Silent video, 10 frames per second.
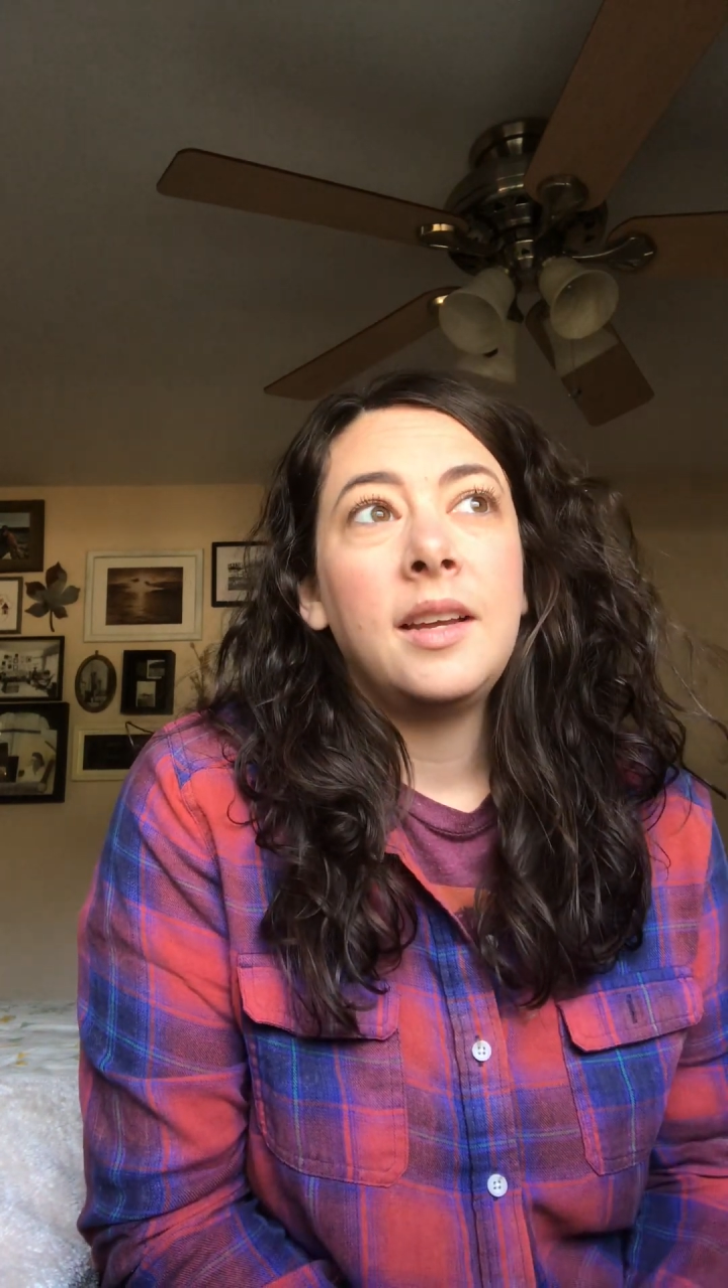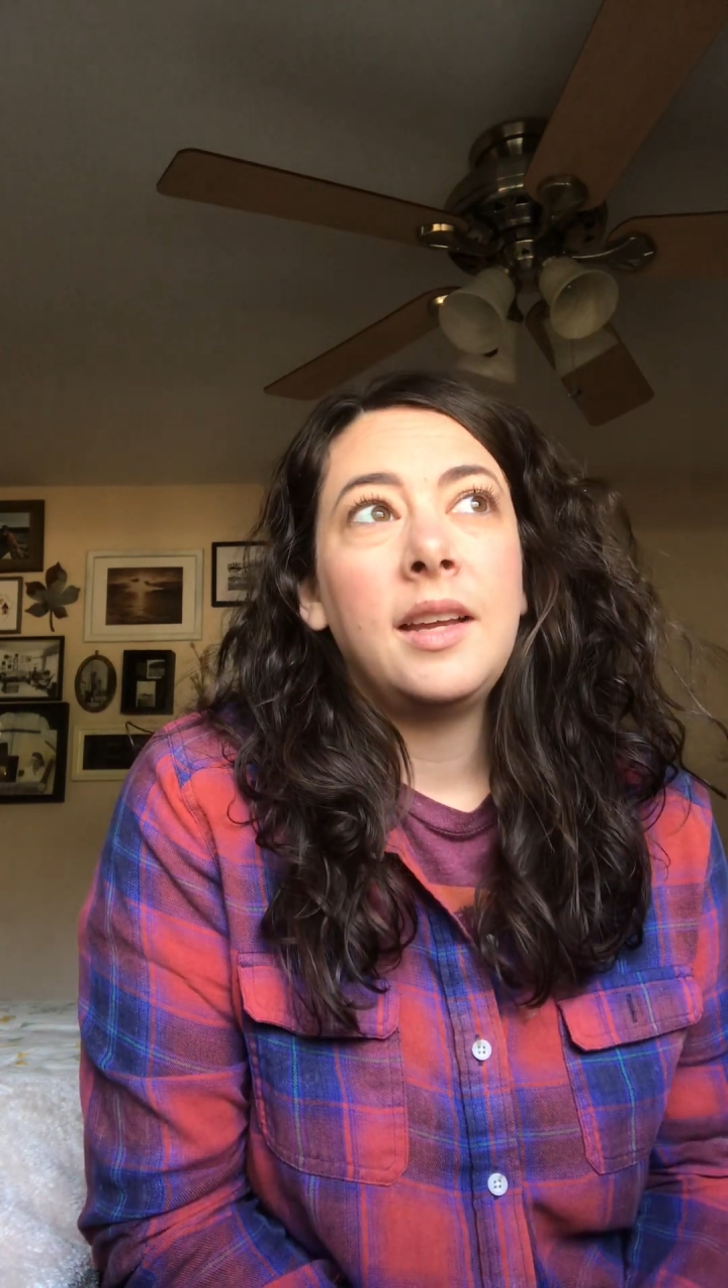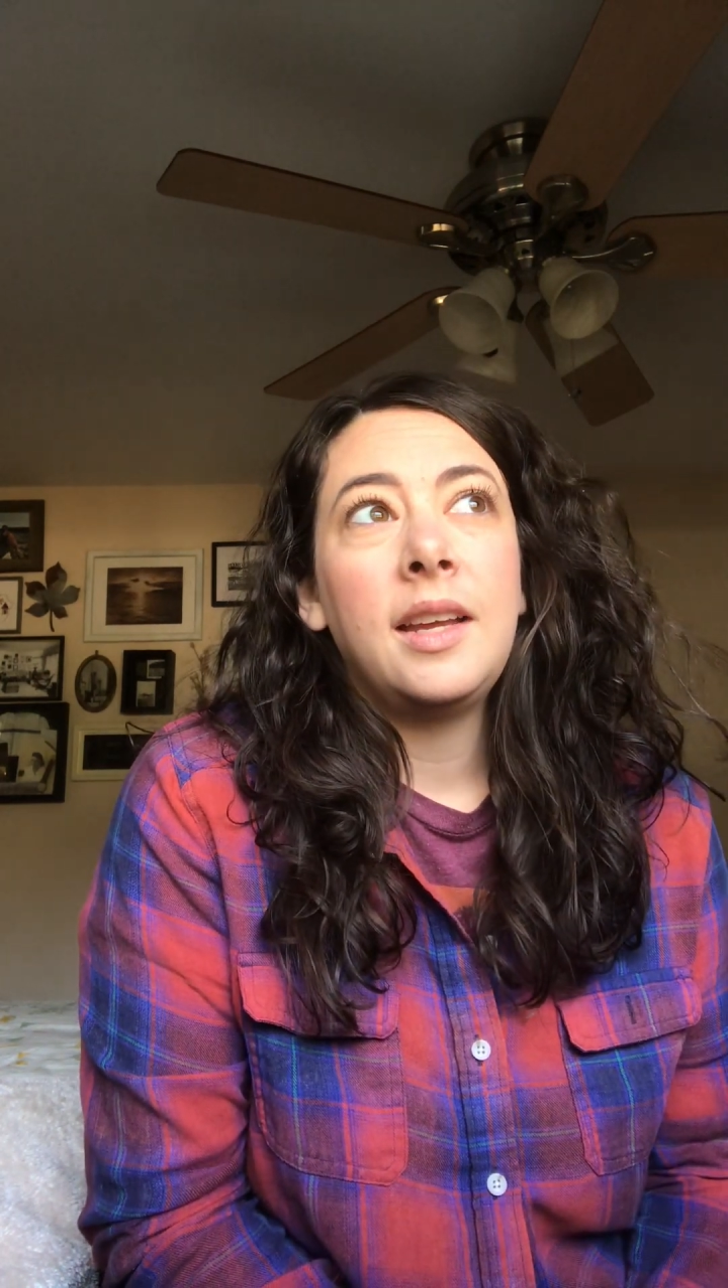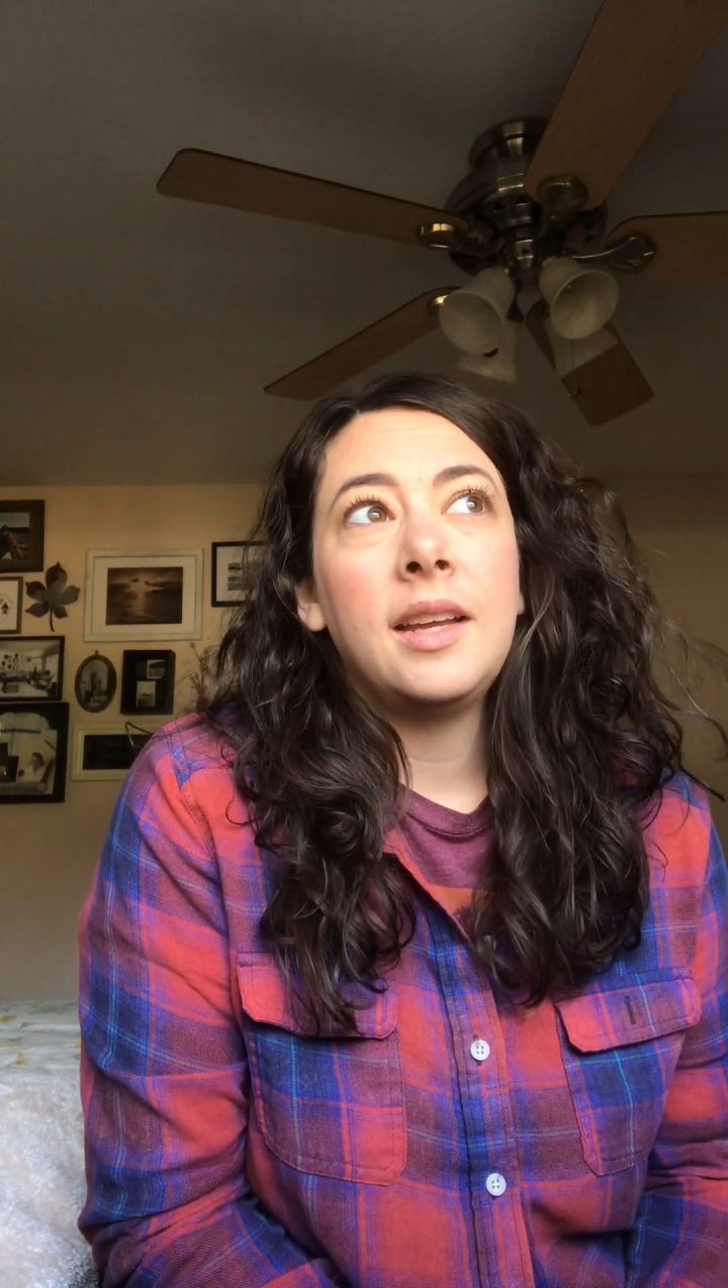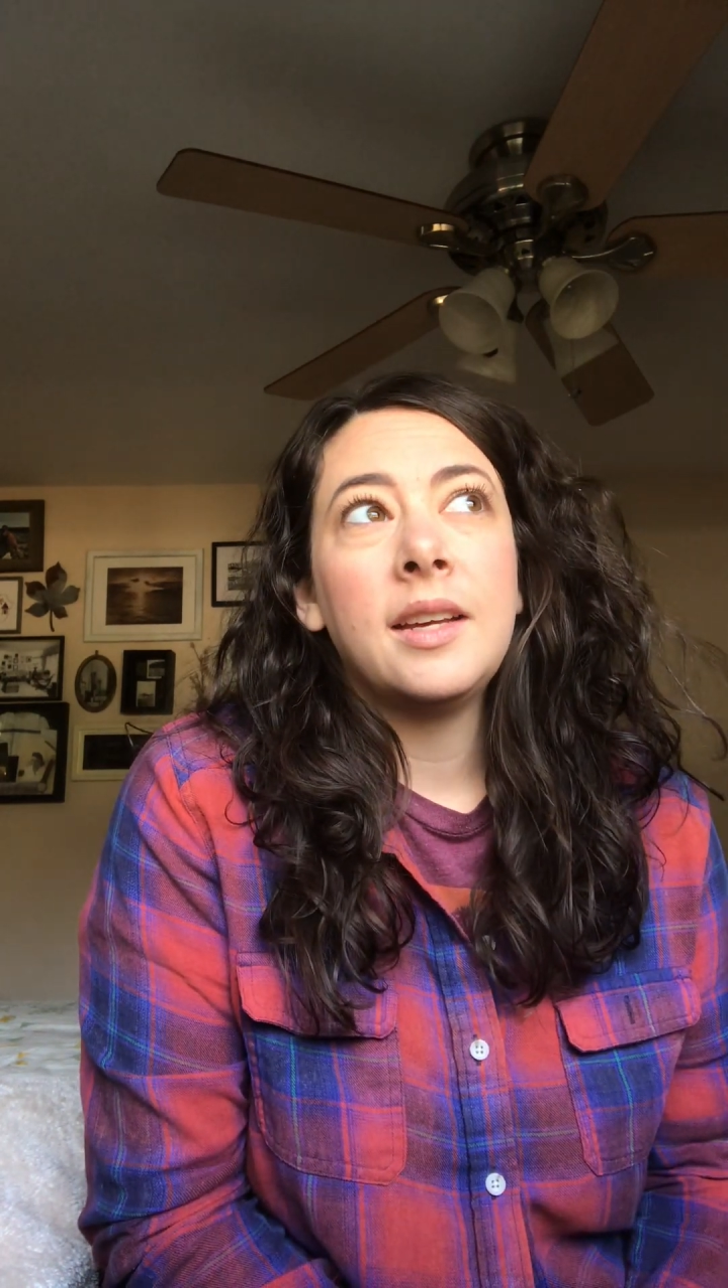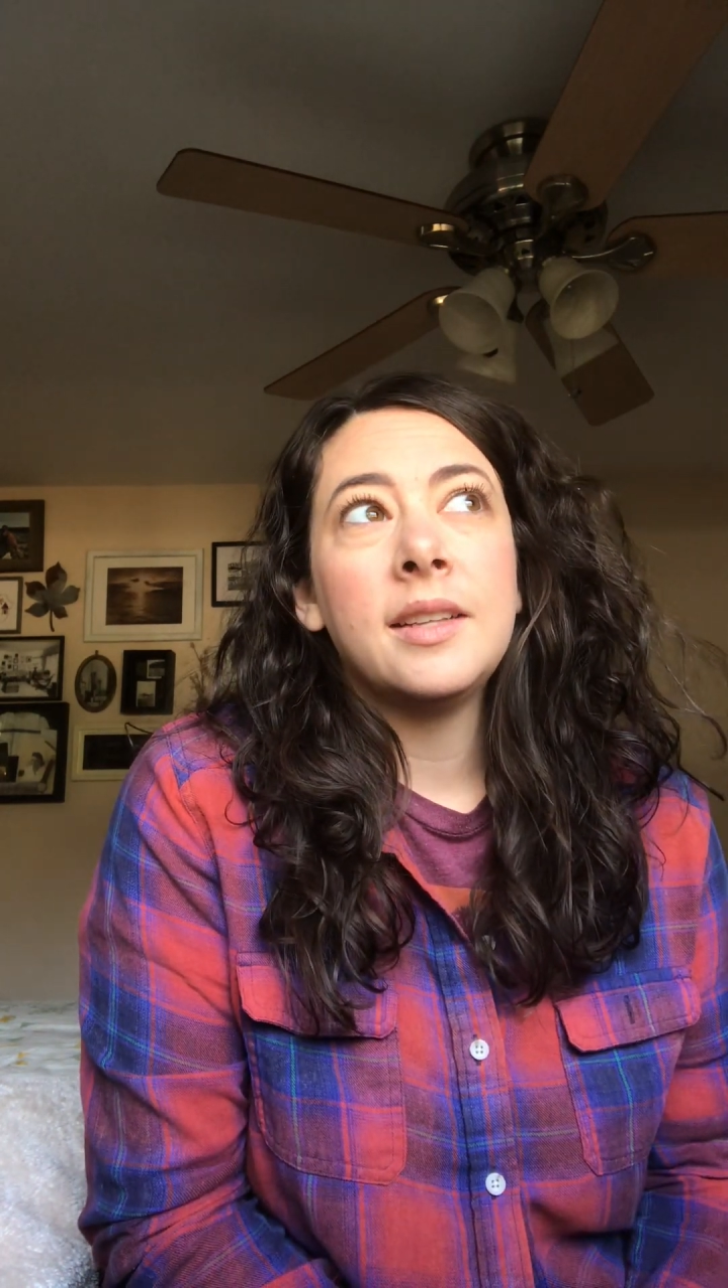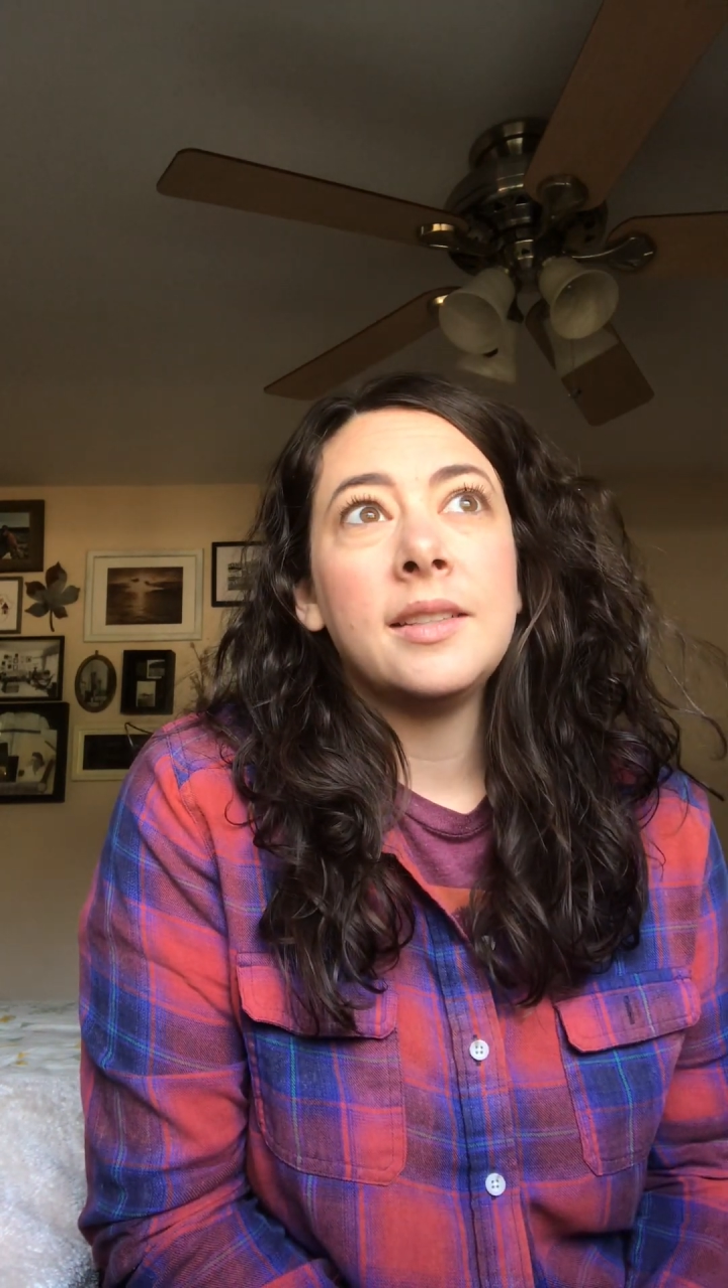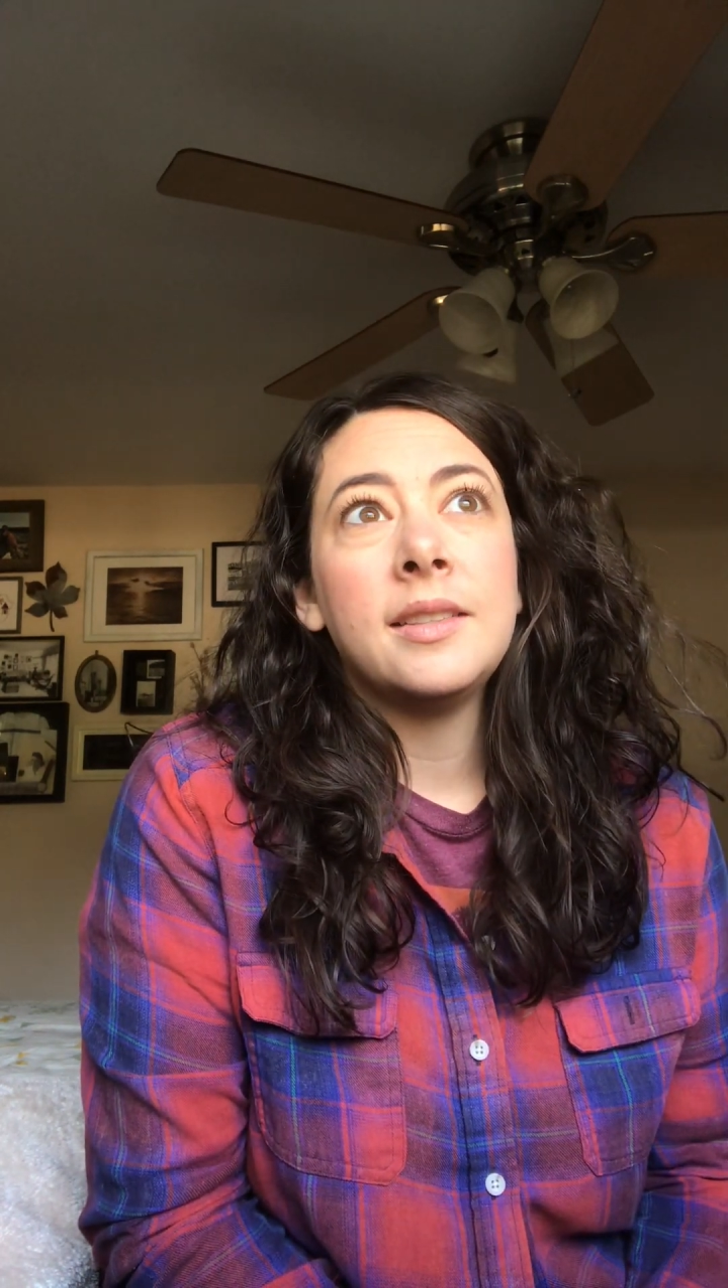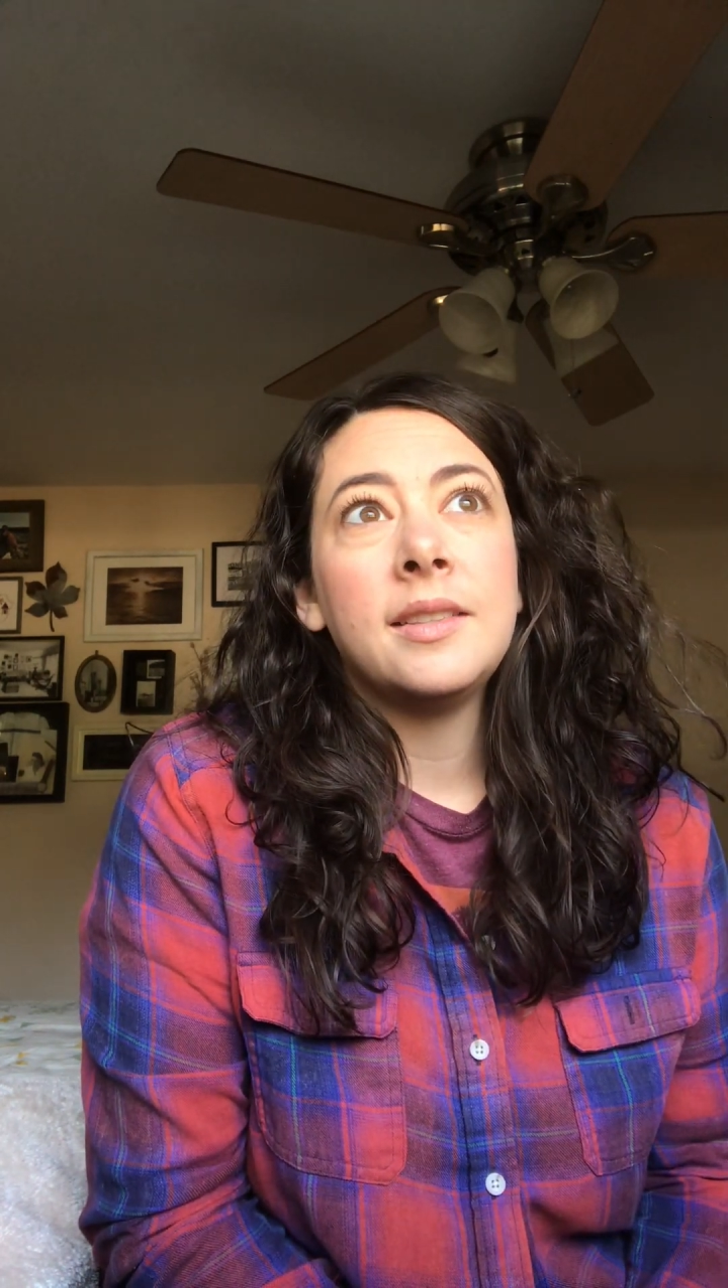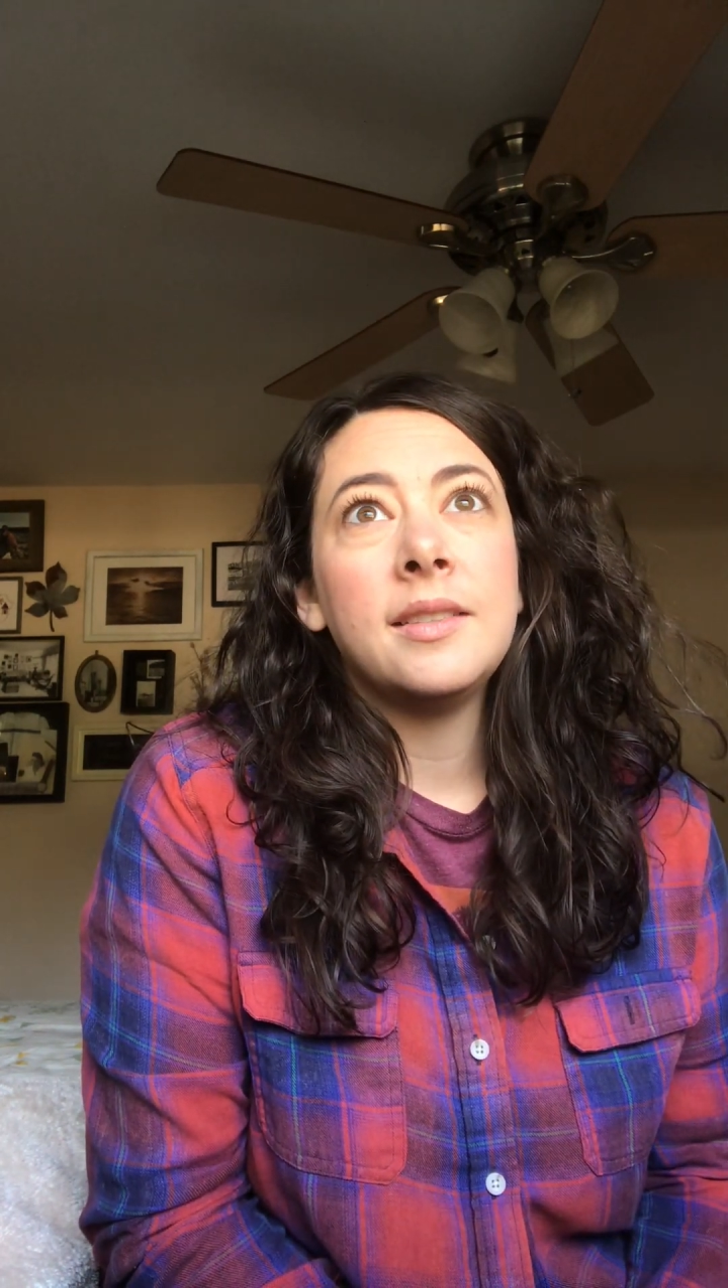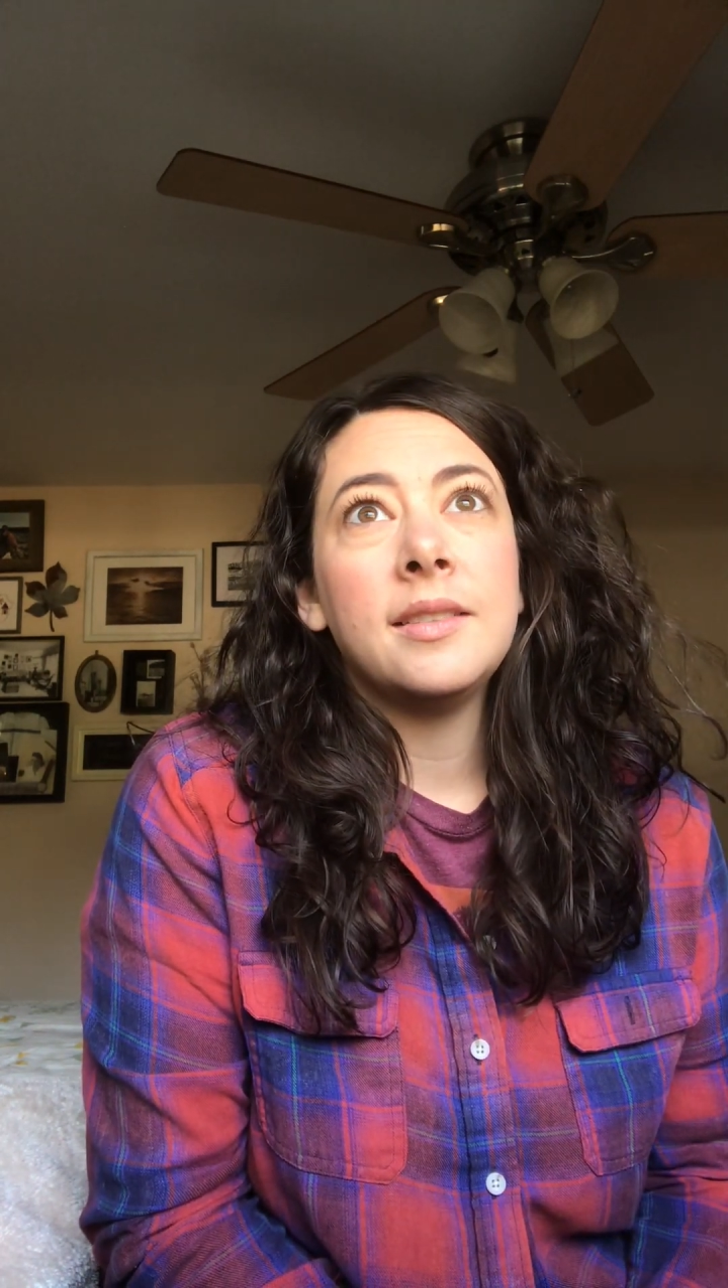and